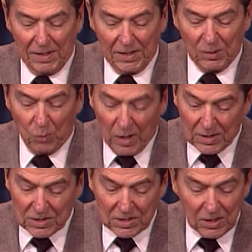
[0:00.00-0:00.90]
It
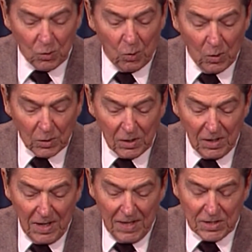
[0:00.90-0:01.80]
was, quote,
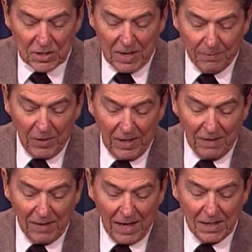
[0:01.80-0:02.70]
something
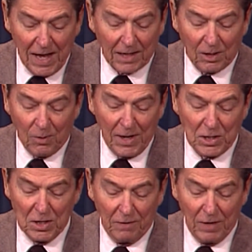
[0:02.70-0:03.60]
in that
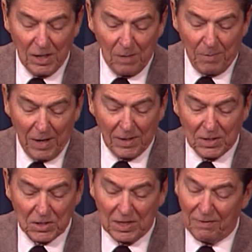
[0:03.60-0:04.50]
Declaration of
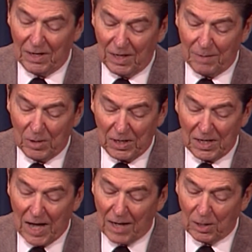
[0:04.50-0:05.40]
Independence giving liberty
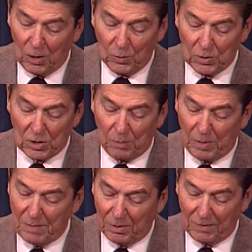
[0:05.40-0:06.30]
not alone to the
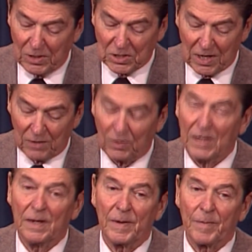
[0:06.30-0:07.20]
people of this country,